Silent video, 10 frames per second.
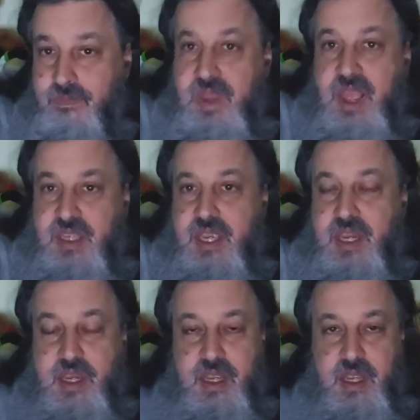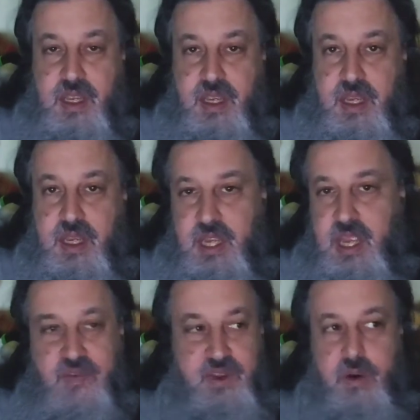That's it.
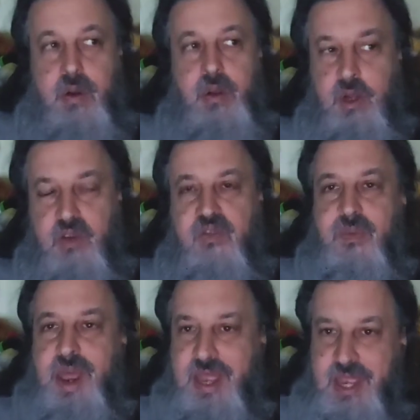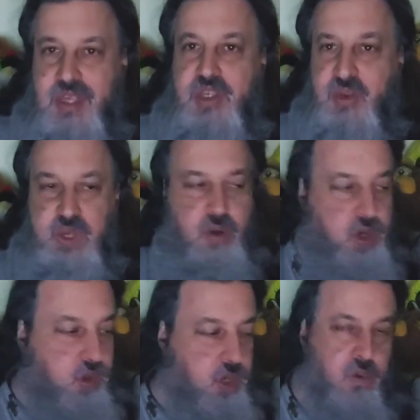If you don't learn from that history,
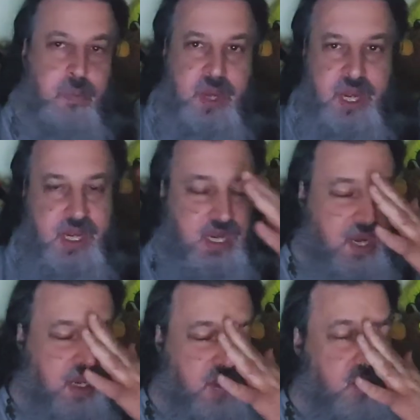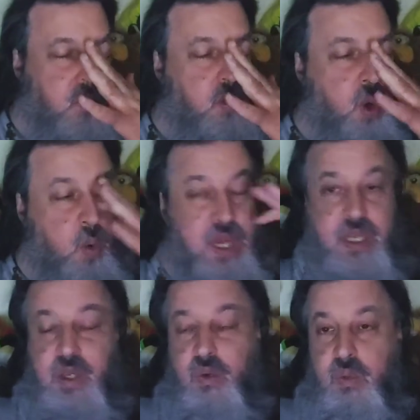you're going to repeat it again, because you don't know what
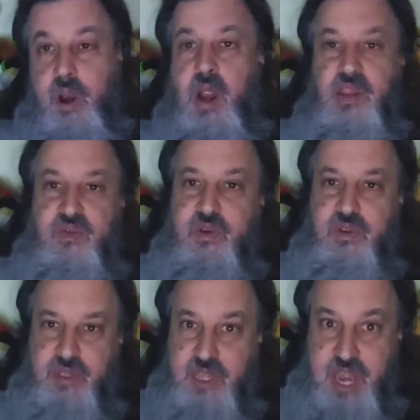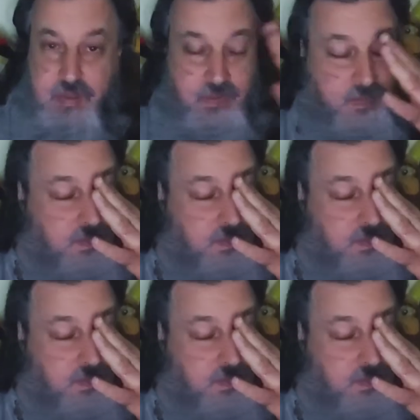you did wrong the first time.